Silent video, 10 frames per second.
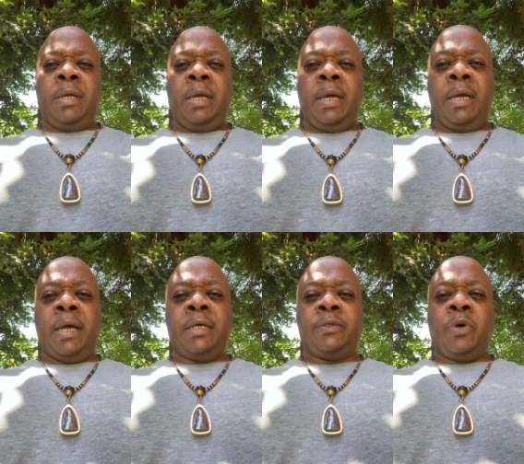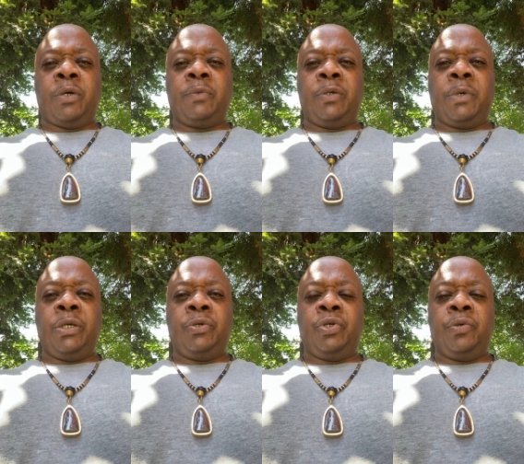Hey guys, welcome to my
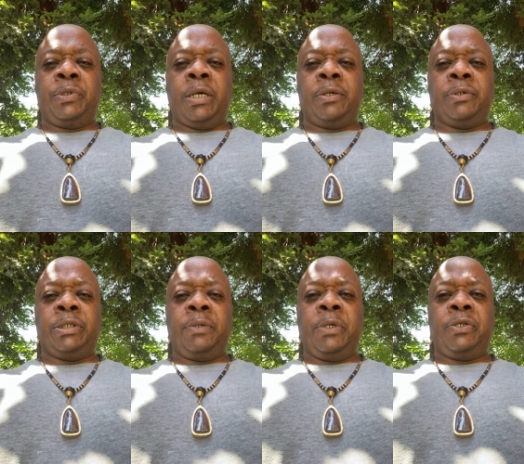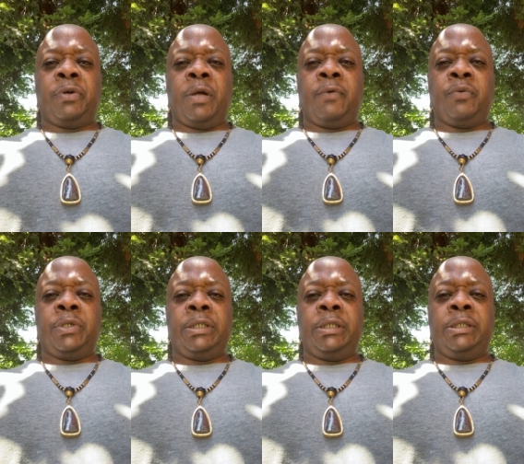YouTube channel, See Me Travel
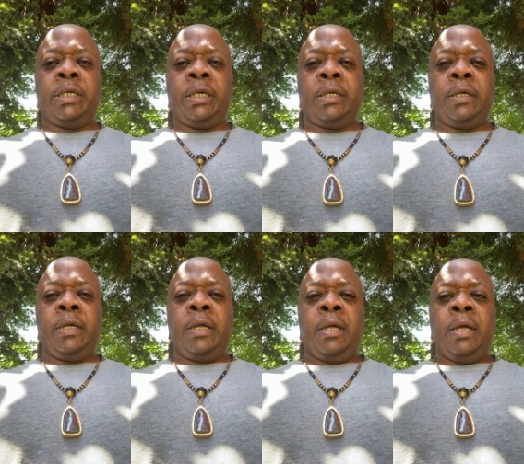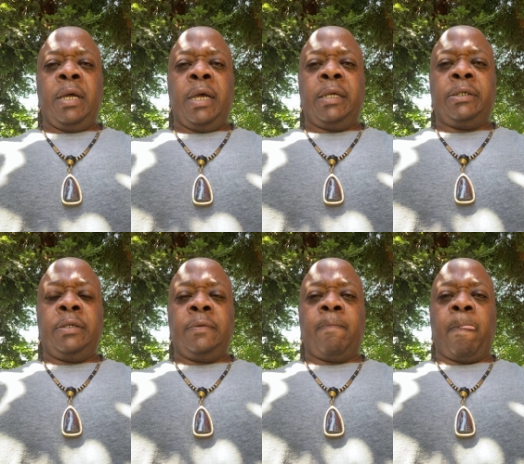with CJ on
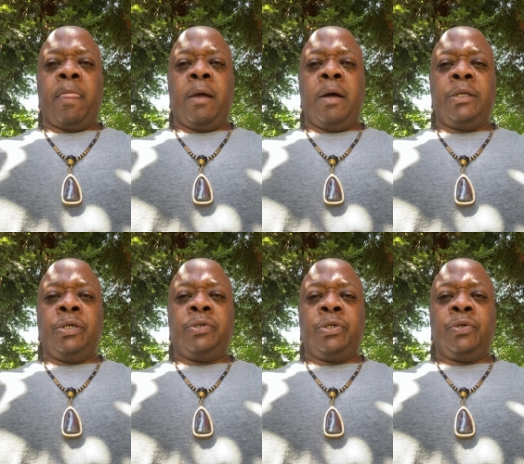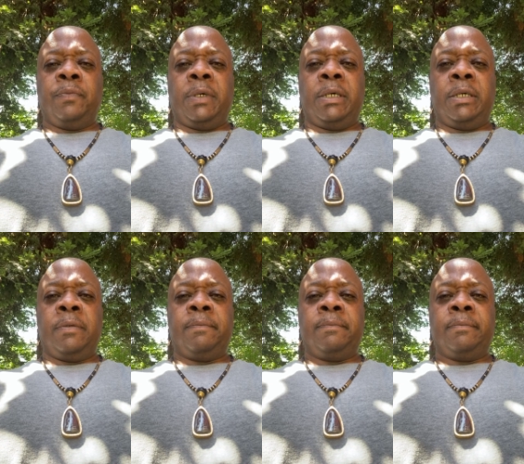
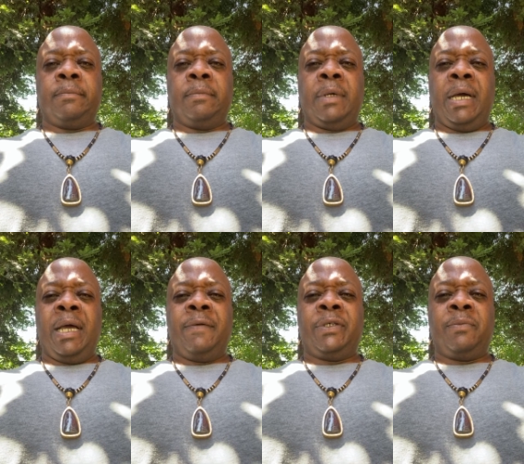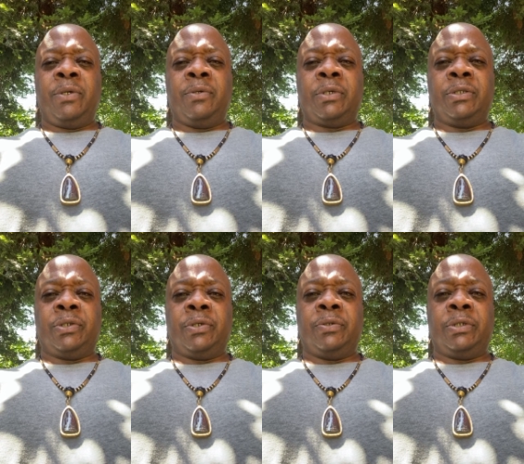YouTube. I have some little
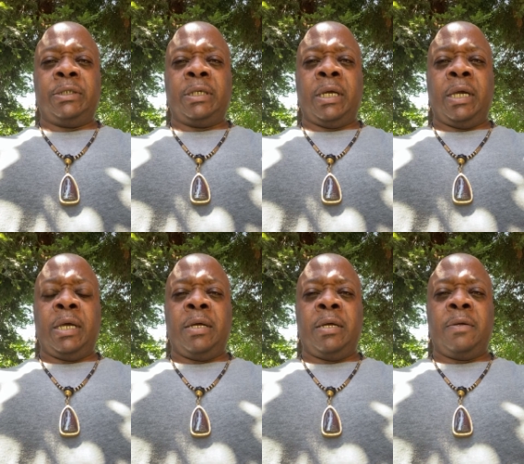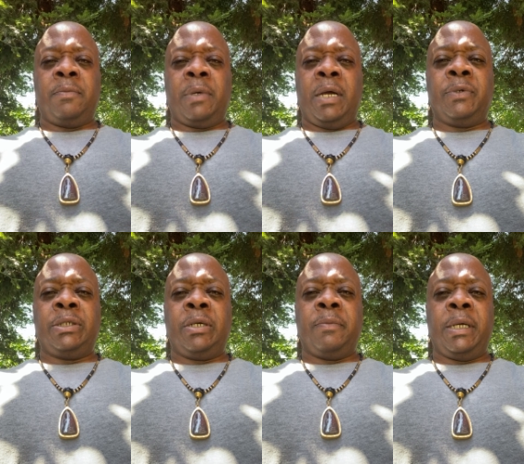concerns today. I was
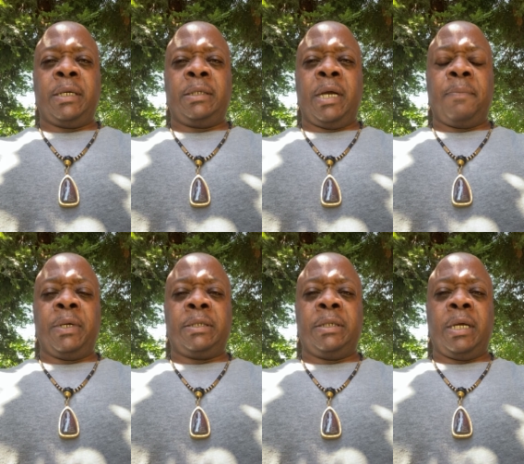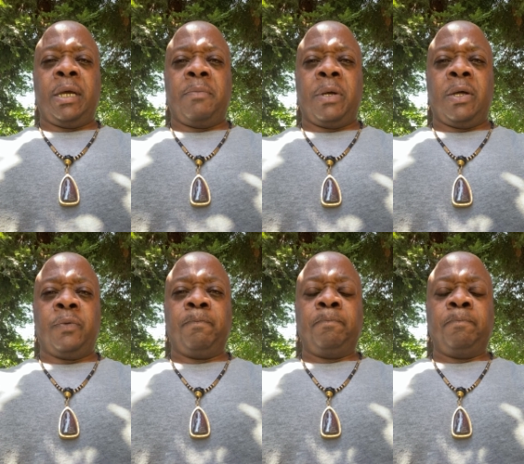going to make a topic today about